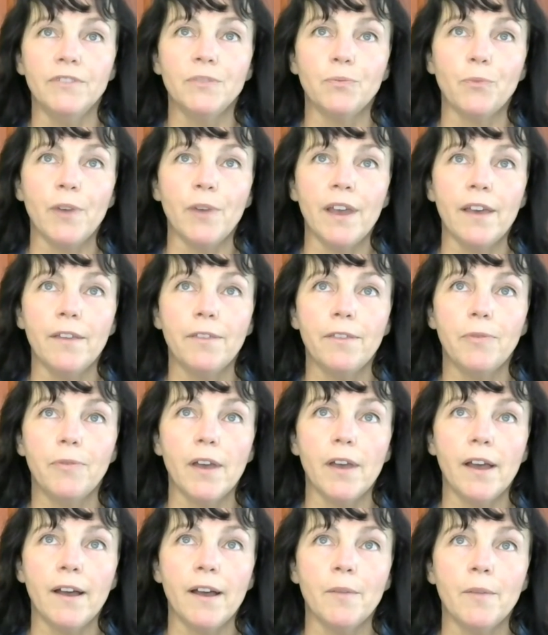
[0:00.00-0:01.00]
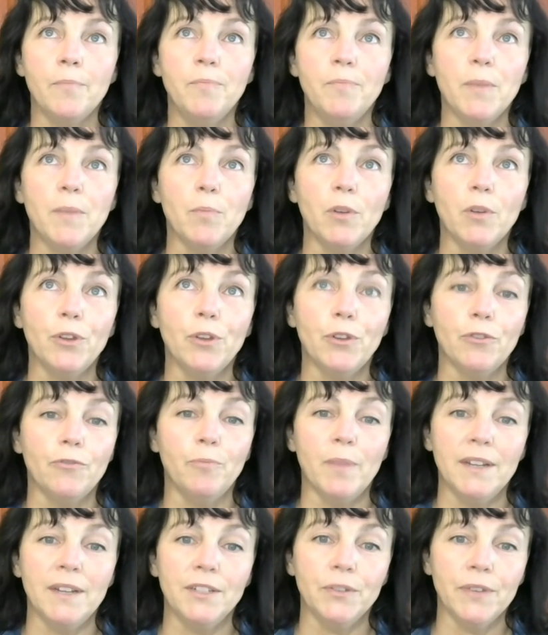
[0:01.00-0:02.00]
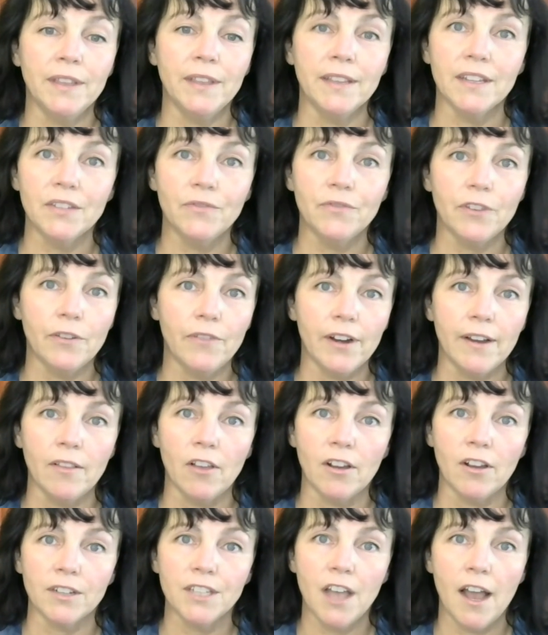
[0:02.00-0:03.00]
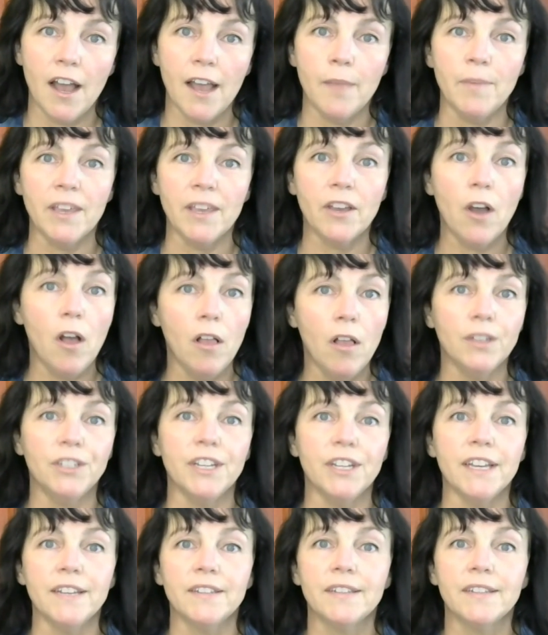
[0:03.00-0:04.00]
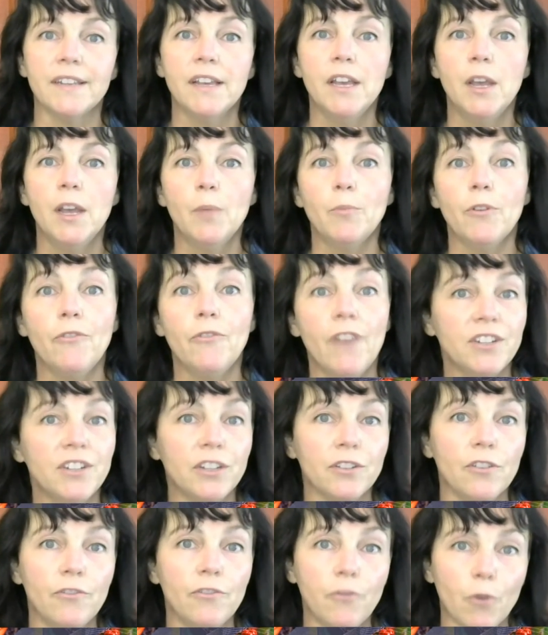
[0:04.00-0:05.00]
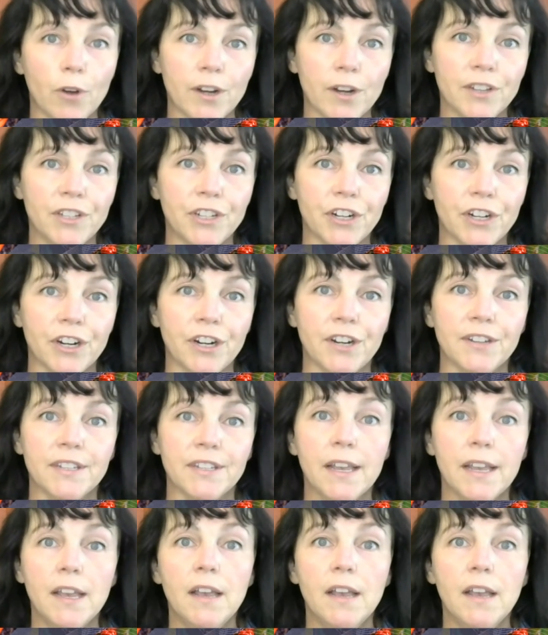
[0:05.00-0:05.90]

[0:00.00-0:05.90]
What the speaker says: with people who've been doing this for a very long time, ecologists, professional foresters.